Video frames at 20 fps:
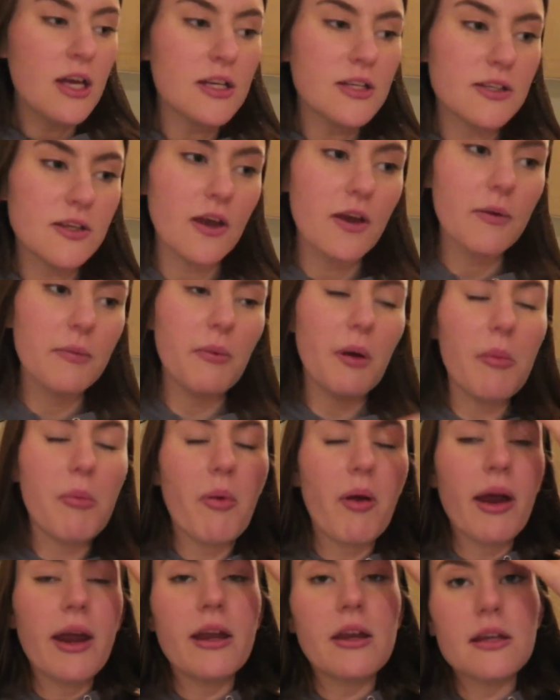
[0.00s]
So my
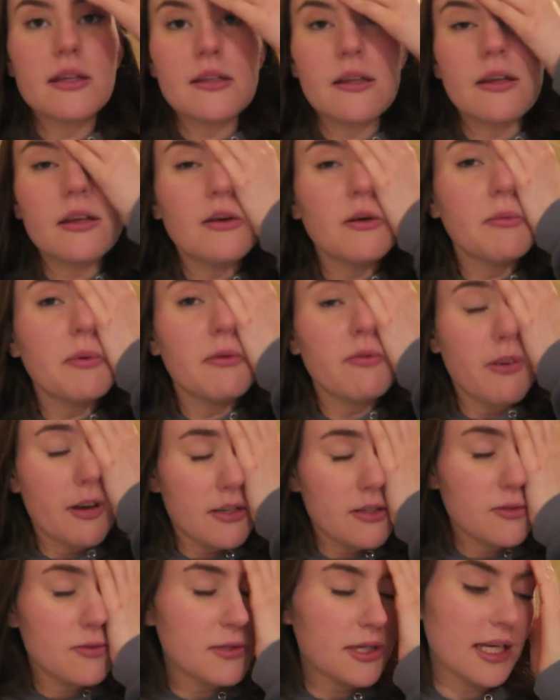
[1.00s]
brain is a little bit
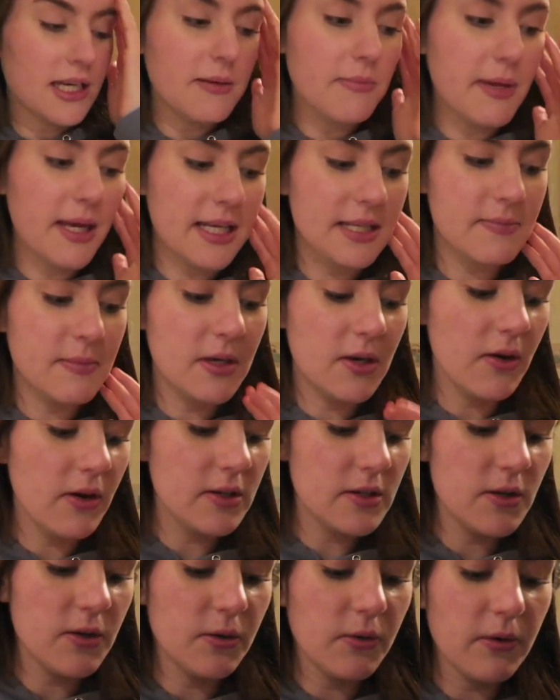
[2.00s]
frazzled and it makes me not
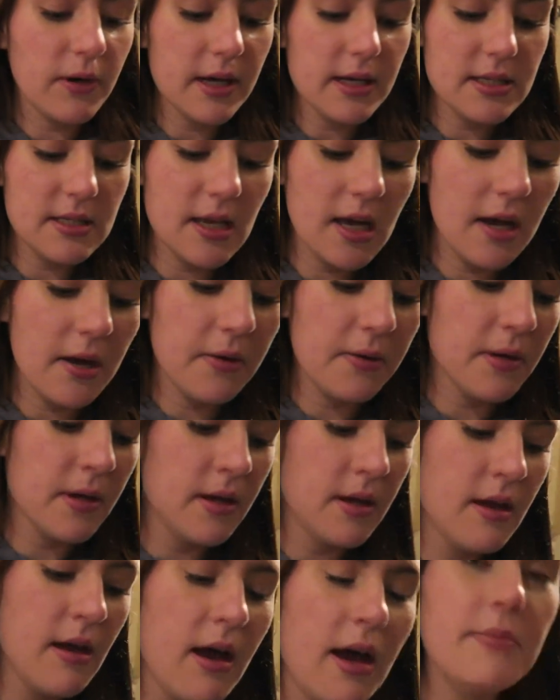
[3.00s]
as hungry. So
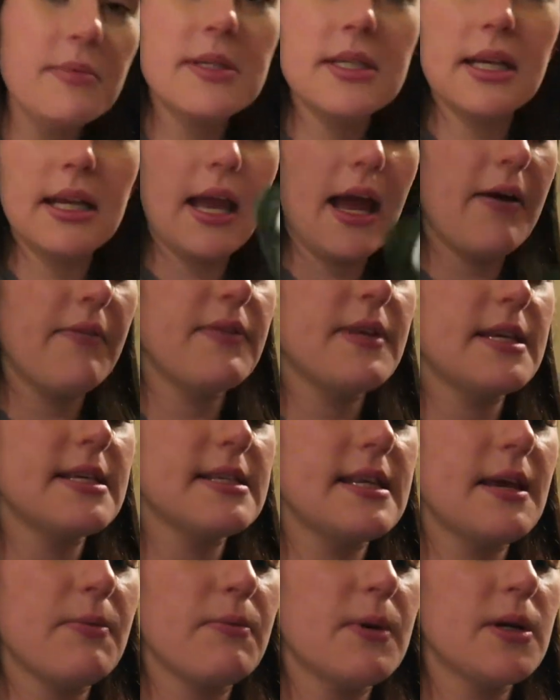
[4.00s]
I'm just gonna have this
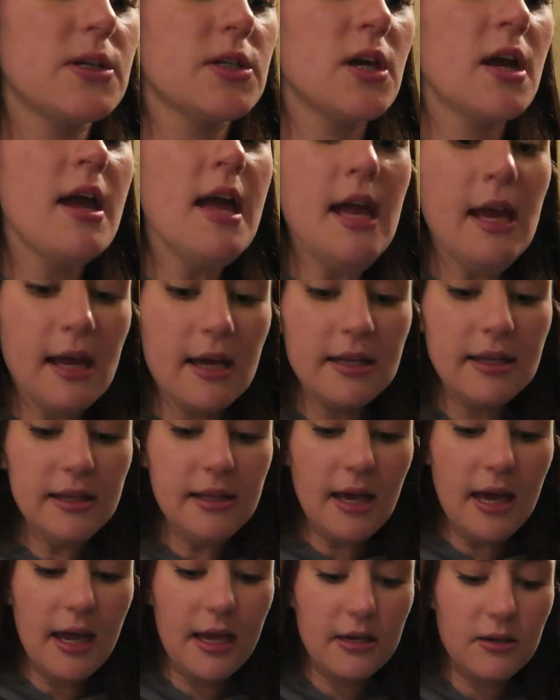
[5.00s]
sandwich. And
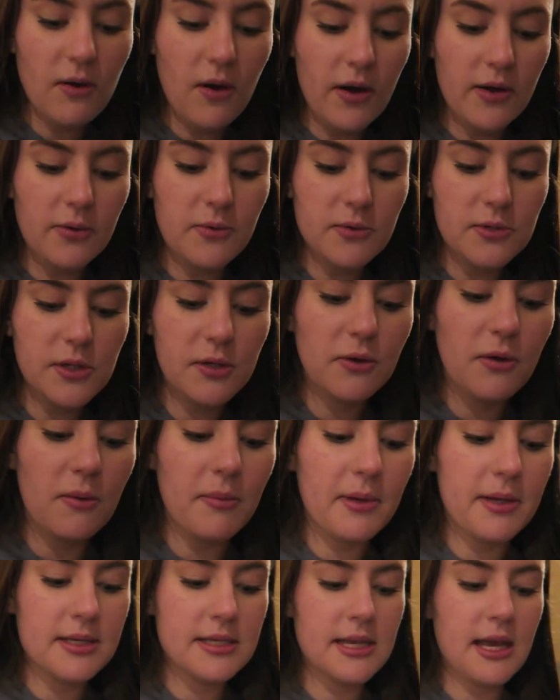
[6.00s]
then I also got
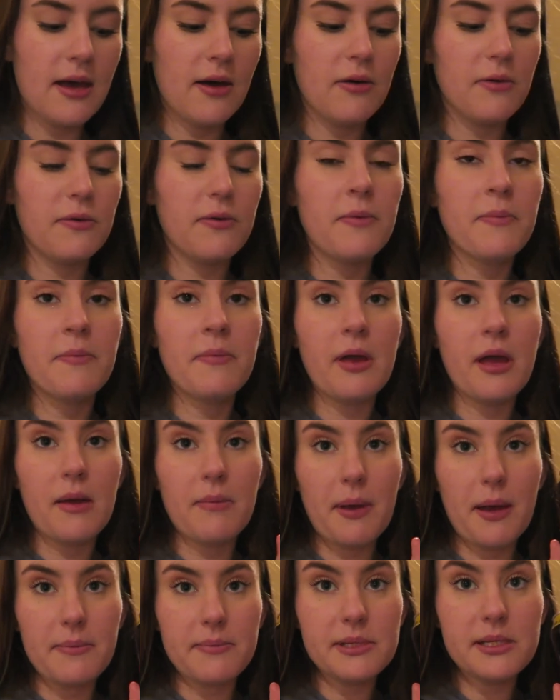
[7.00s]
myself a
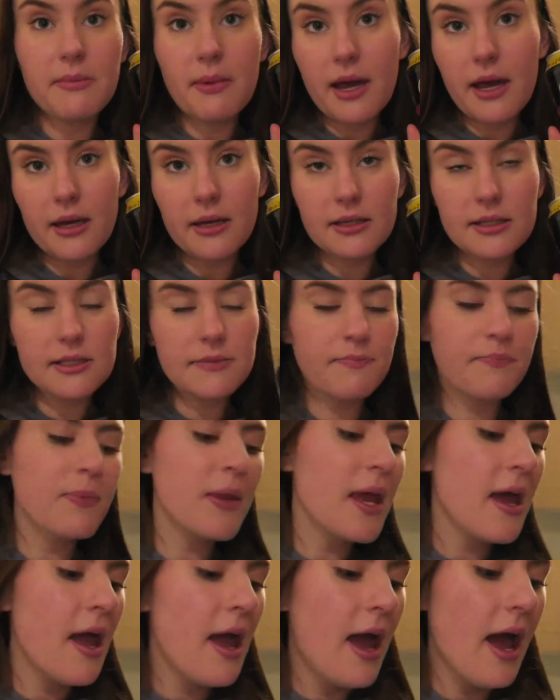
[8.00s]
Pepsi Max.
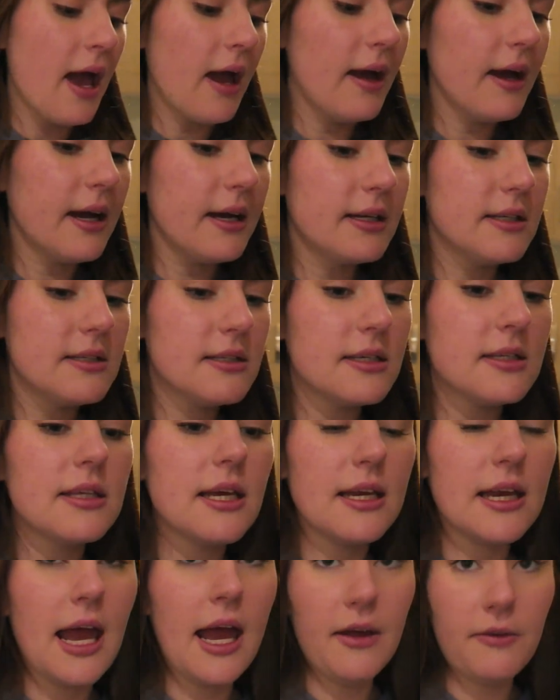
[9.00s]
And
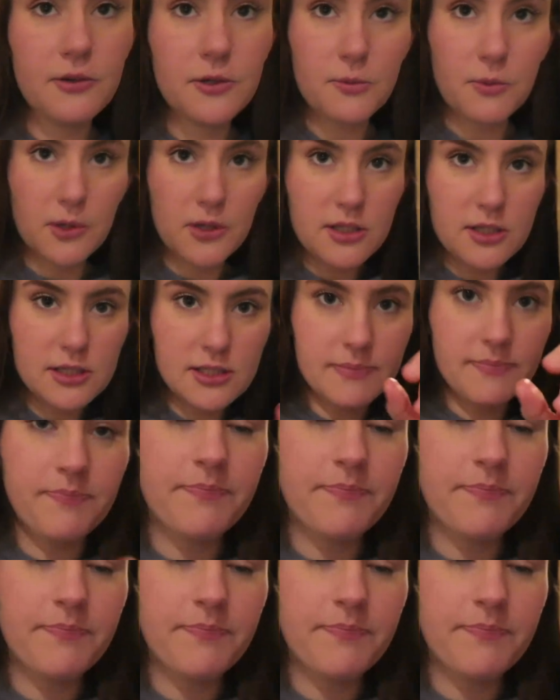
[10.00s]
then afterwards,